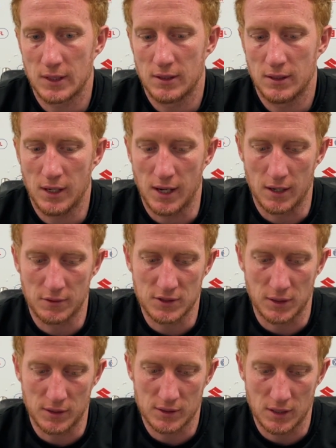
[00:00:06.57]
Yeah,
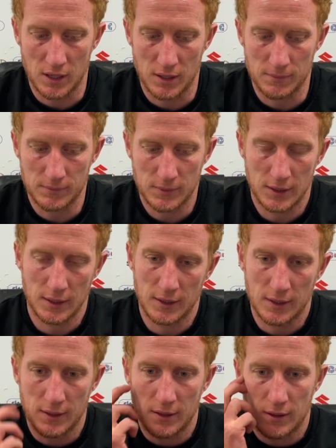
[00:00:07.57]
obviously it's the
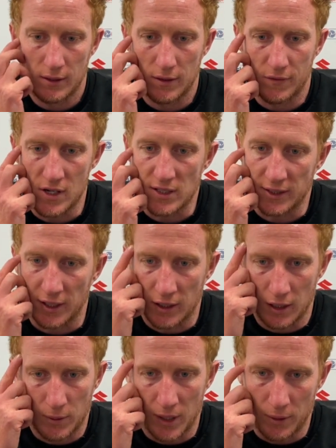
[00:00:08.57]
first leg didn't go
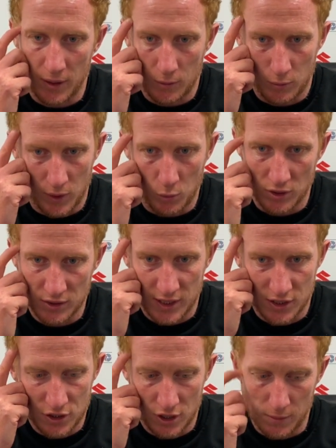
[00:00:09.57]
the way we wanted
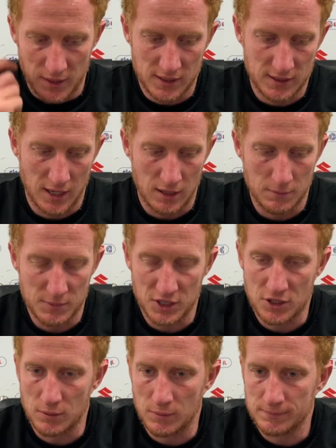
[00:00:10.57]
it to, but it's now in a
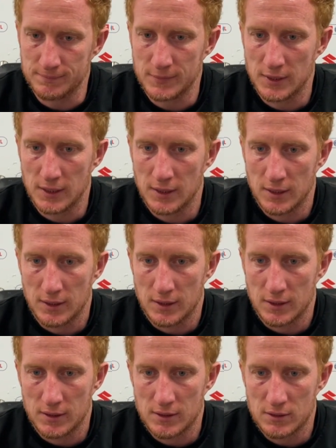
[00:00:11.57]
position
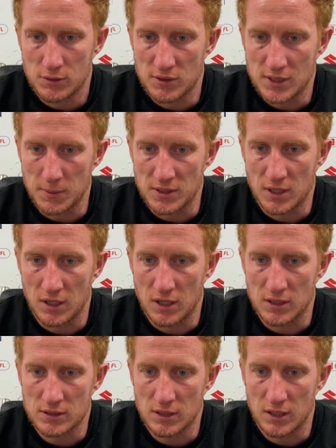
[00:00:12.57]
sort of similar to the
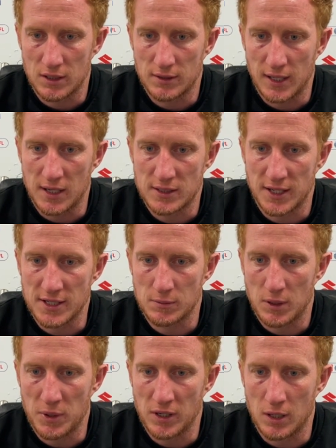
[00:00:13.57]
last day of the season
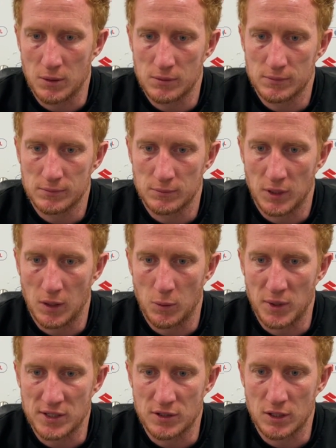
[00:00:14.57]
where we know what
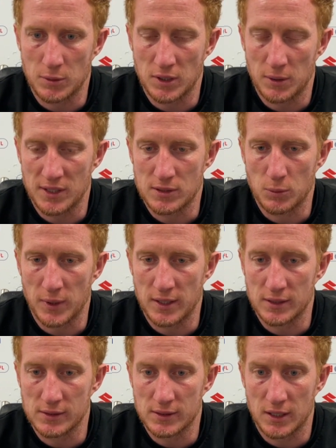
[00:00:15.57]
we need to do, we know we need to win,
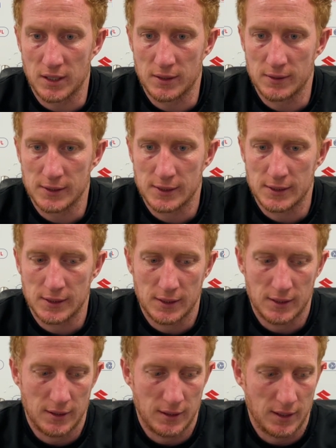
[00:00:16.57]
and it
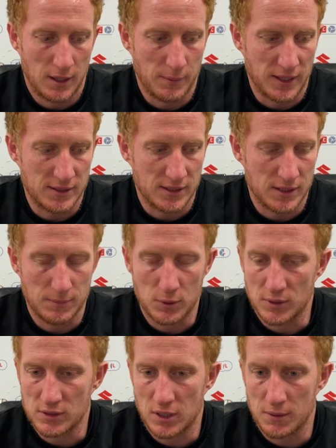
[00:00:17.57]
makes it
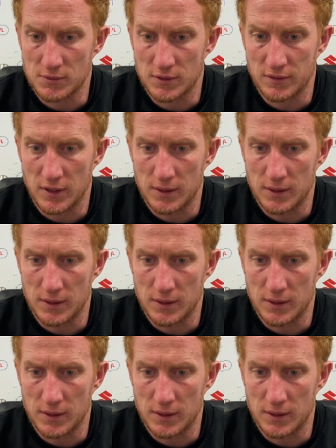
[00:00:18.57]
simple in terms of